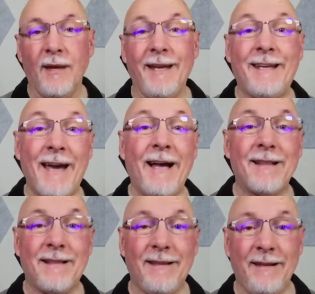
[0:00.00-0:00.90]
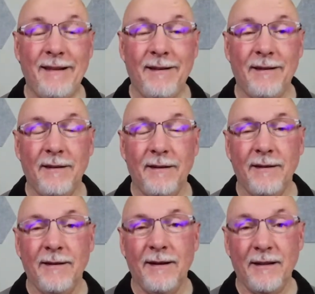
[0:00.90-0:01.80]
It got the
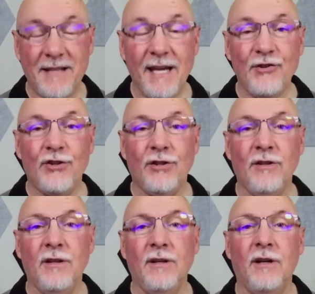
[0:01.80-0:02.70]
attention